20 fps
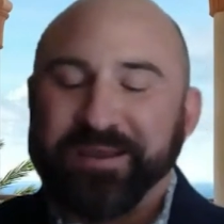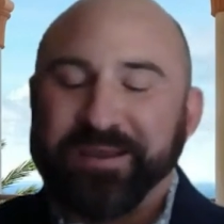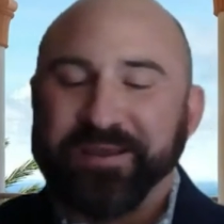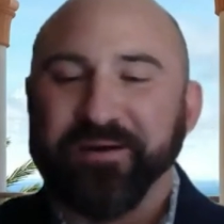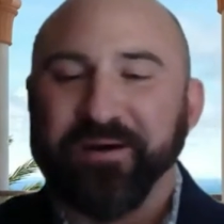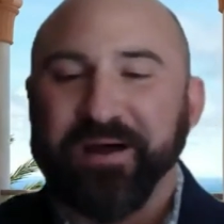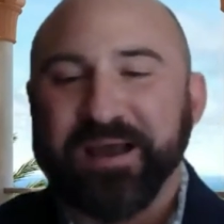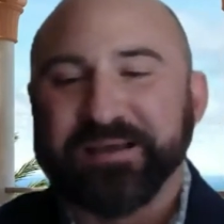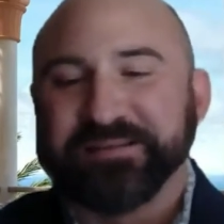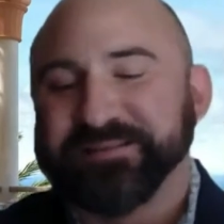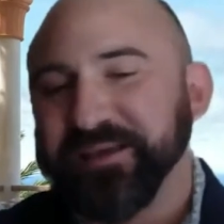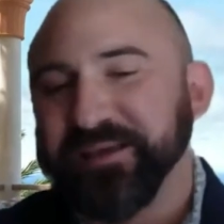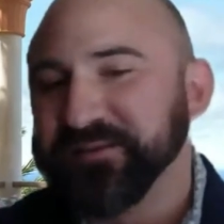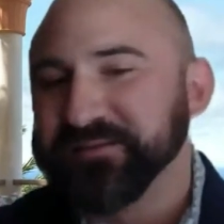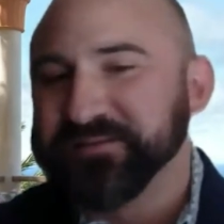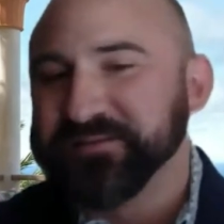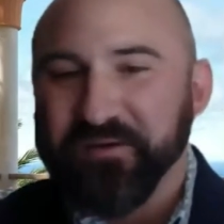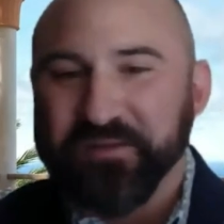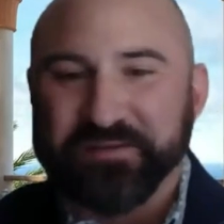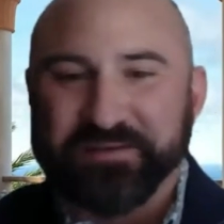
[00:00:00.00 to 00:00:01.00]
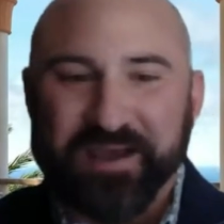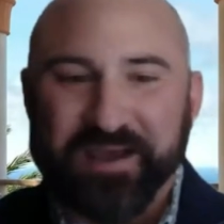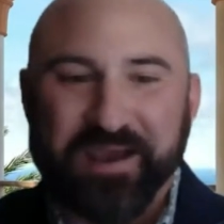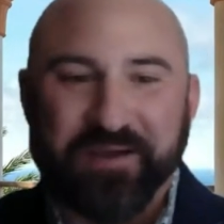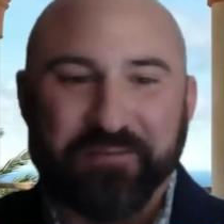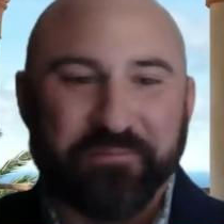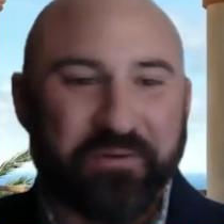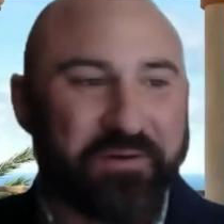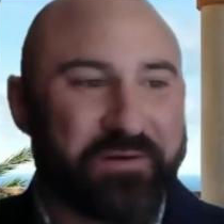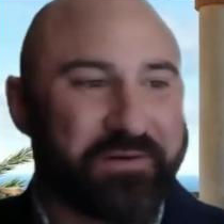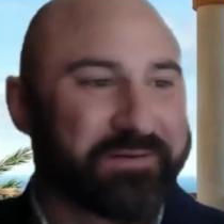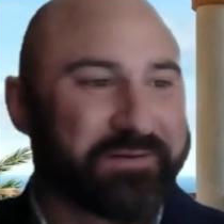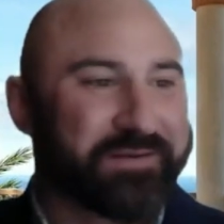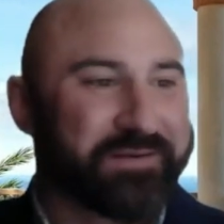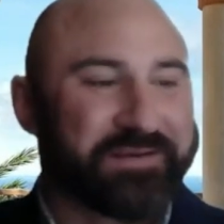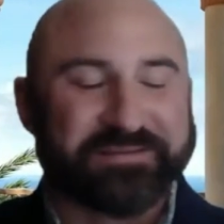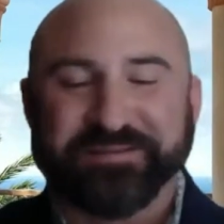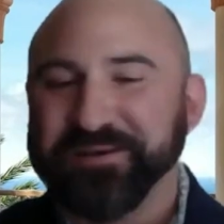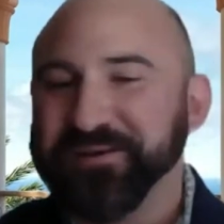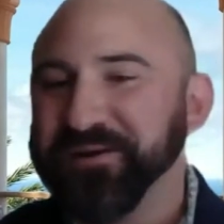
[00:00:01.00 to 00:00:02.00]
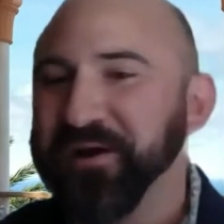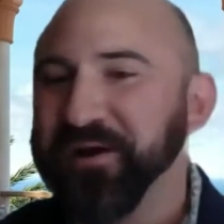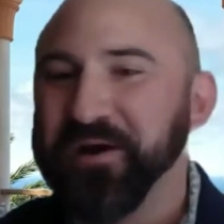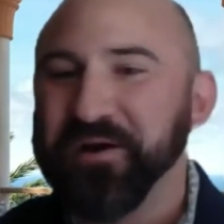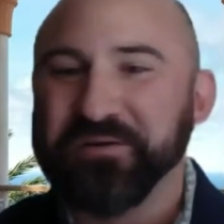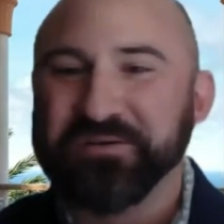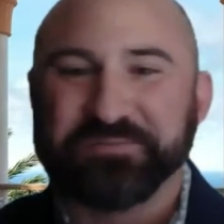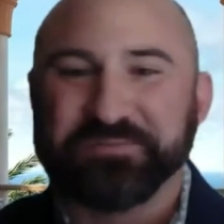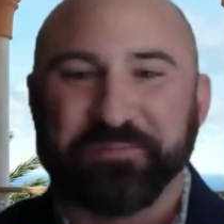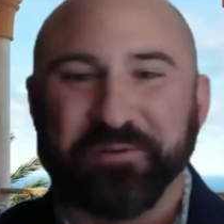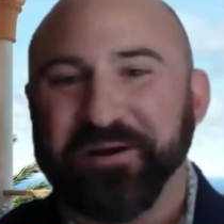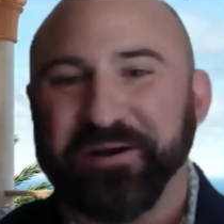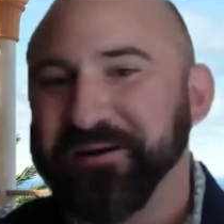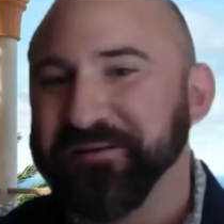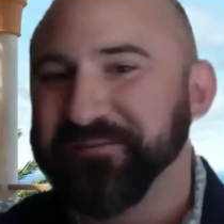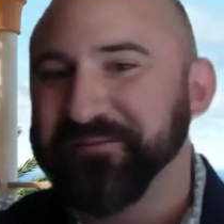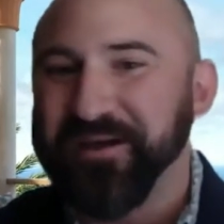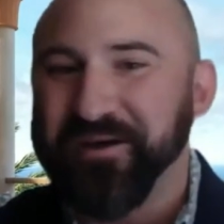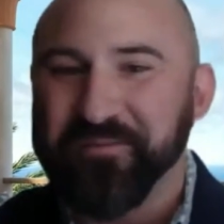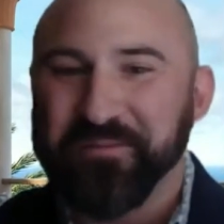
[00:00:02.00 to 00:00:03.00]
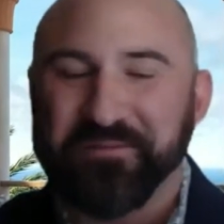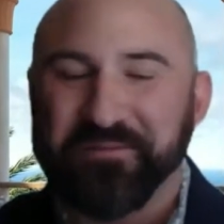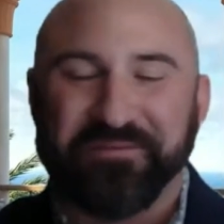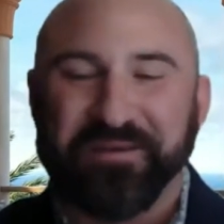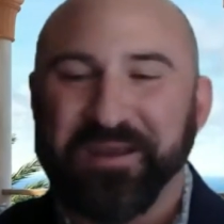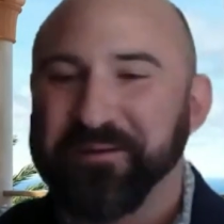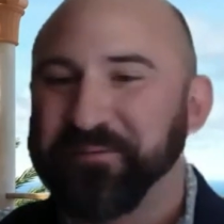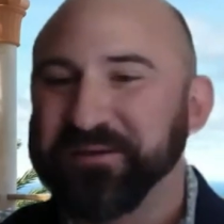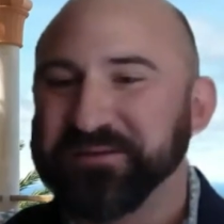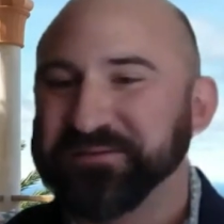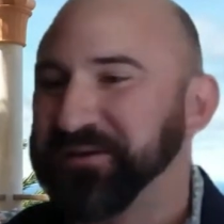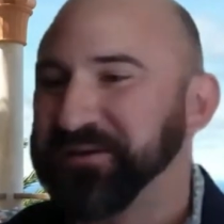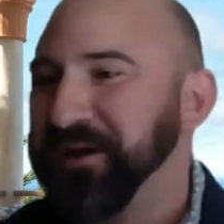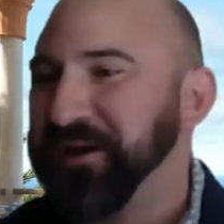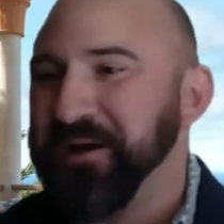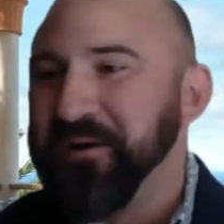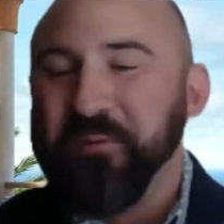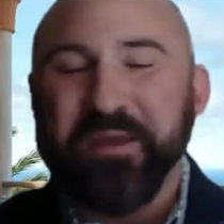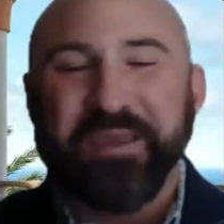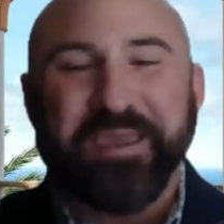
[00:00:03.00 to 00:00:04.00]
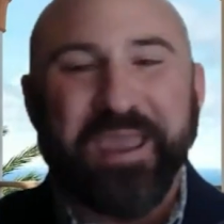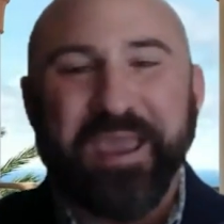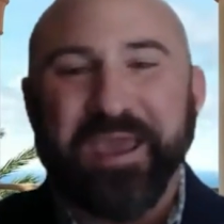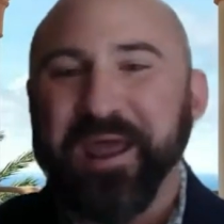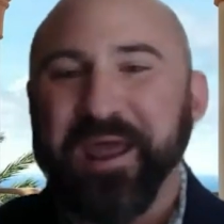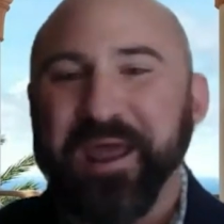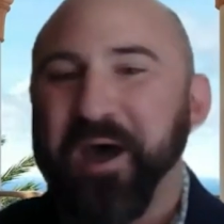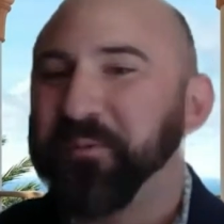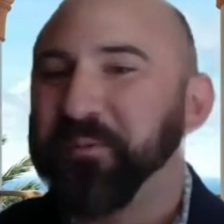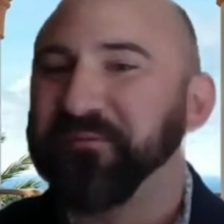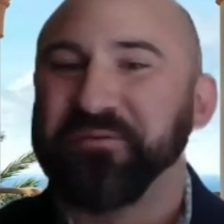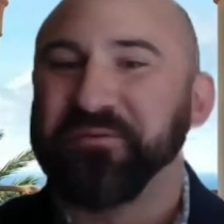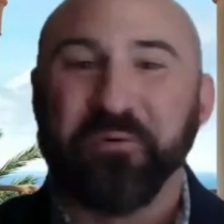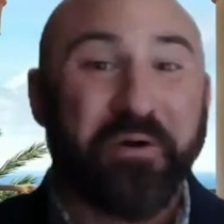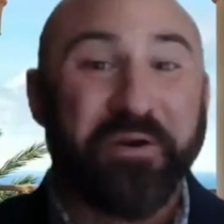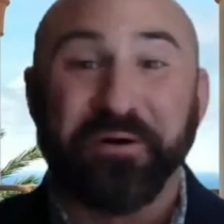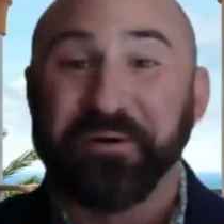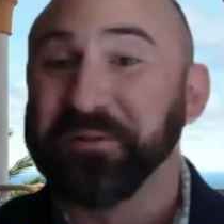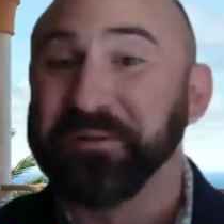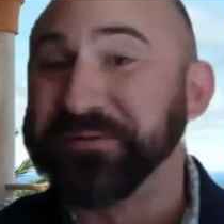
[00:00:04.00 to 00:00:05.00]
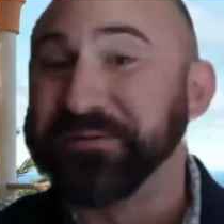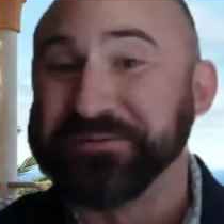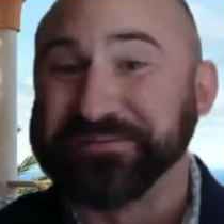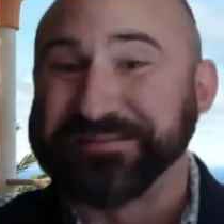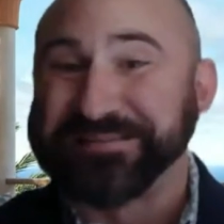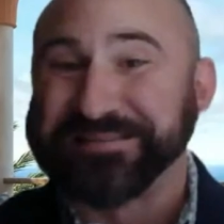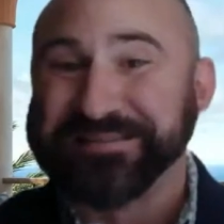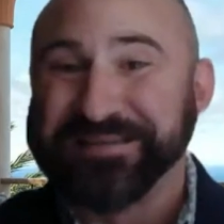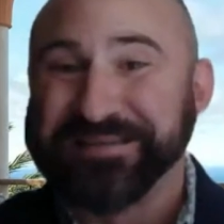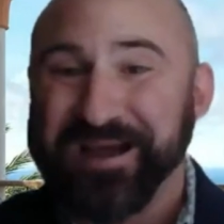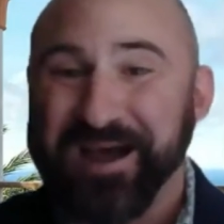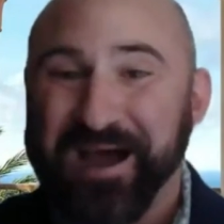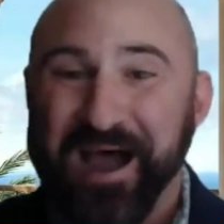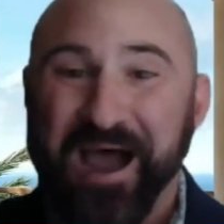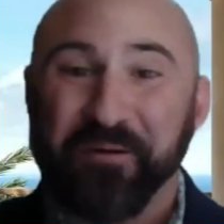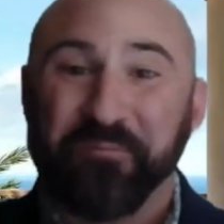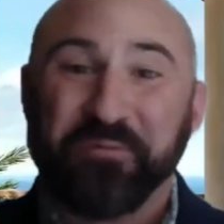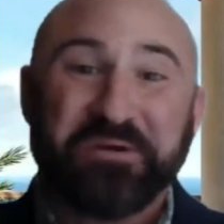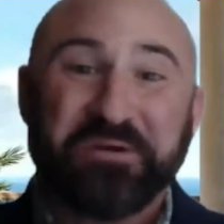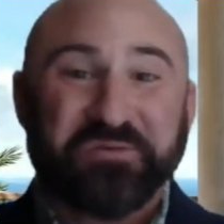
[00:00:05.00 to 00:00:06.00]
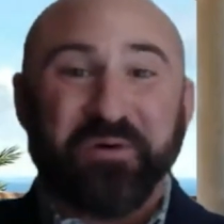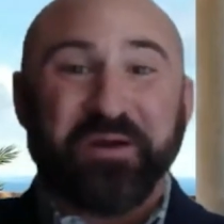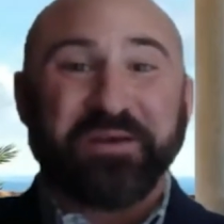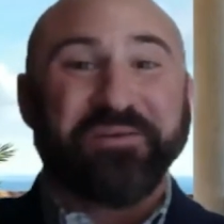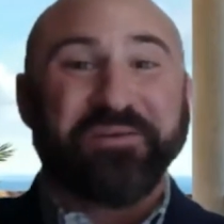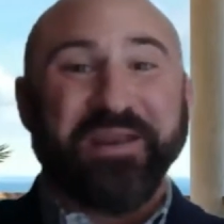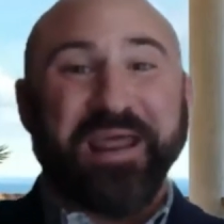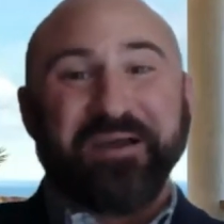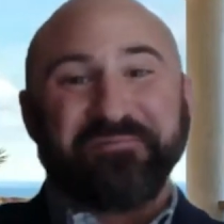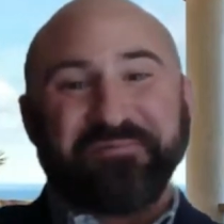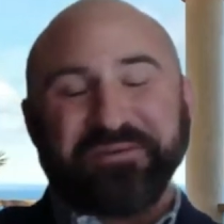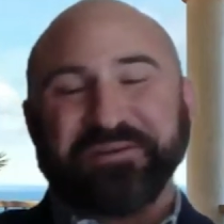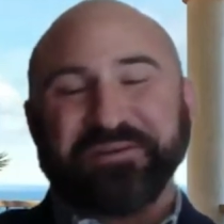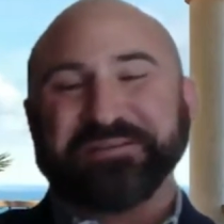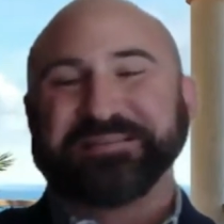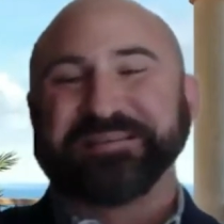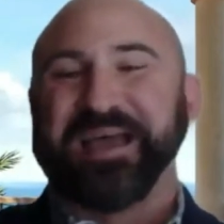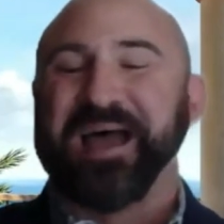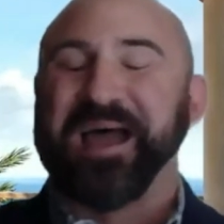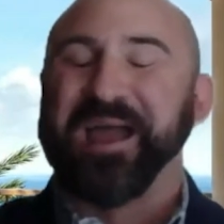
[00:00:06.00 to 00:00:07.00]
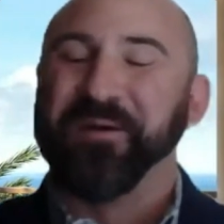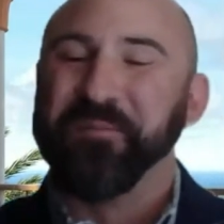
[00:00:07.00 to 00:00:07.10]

I say this all the time. Casino hosts, player development, VIPs, we can't help if you win or lose. We just want you to have a good time.